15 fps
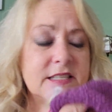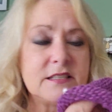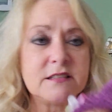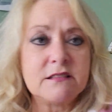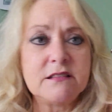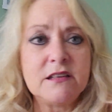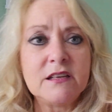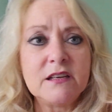
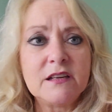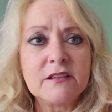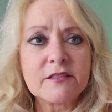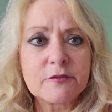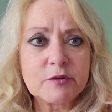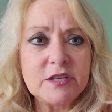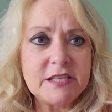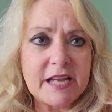in
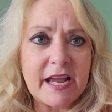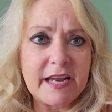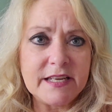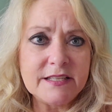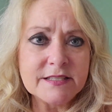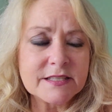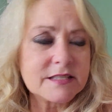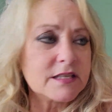3
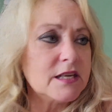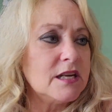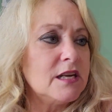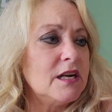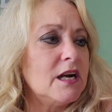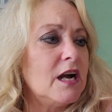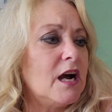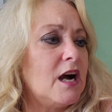days,
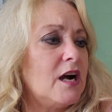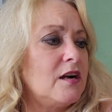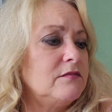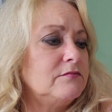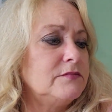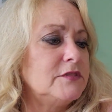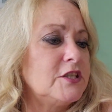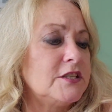
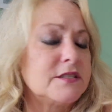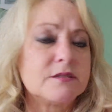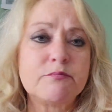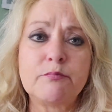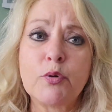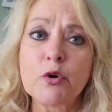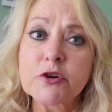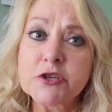
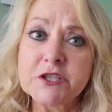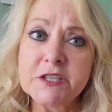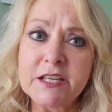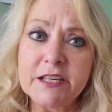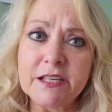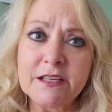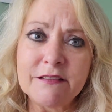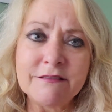just porch
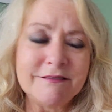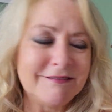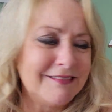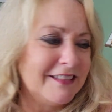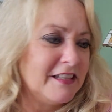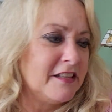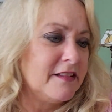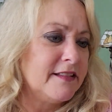knitting.
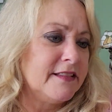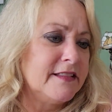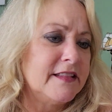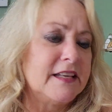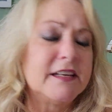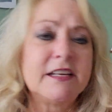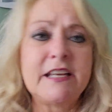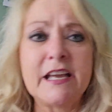
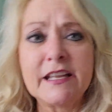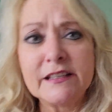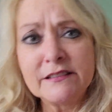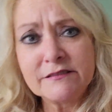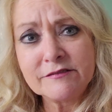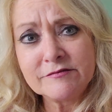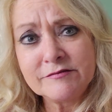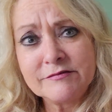Then
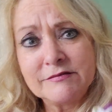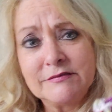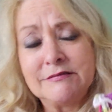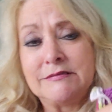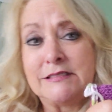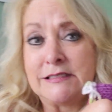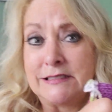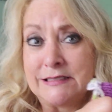again,
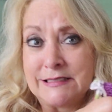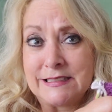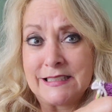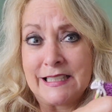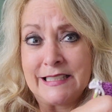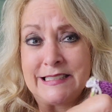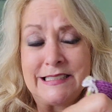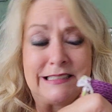
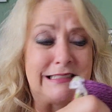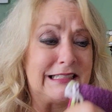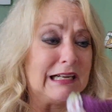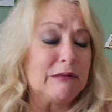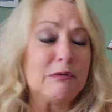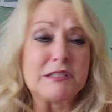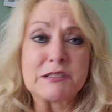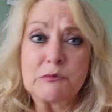I
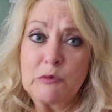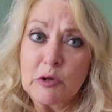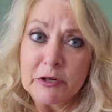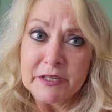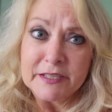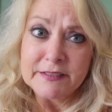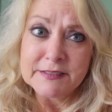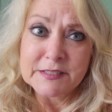wasn't
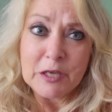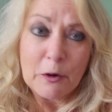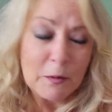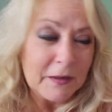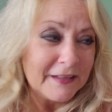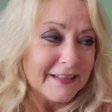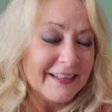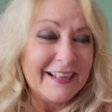working,
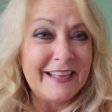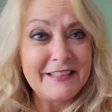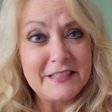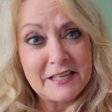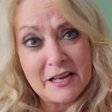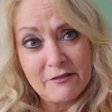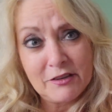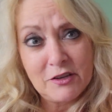so I
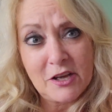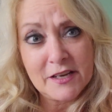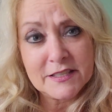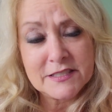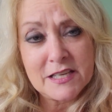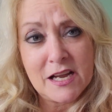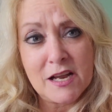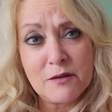did have a lot
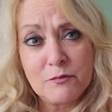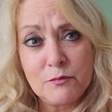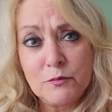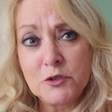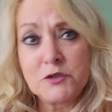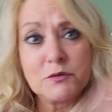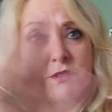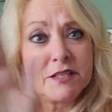of time,
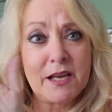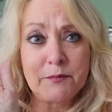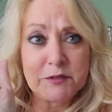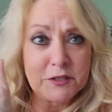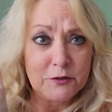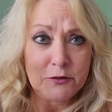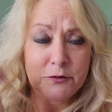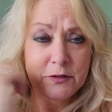which was
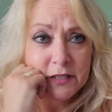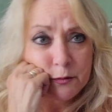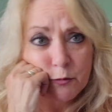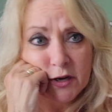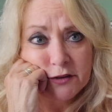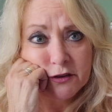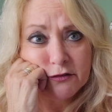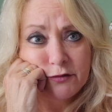absolutely
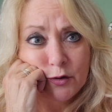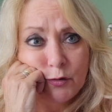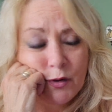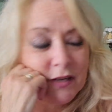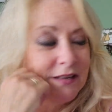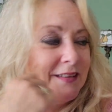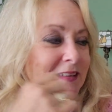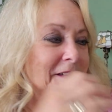
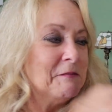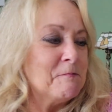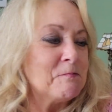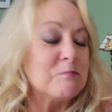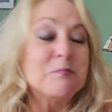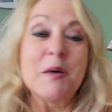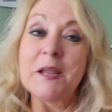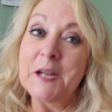wonderful.
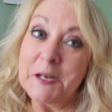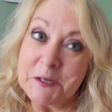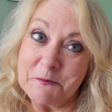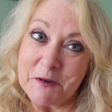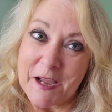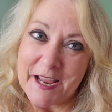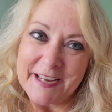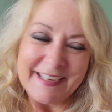But
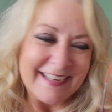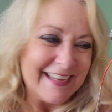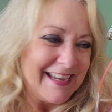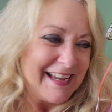anyway,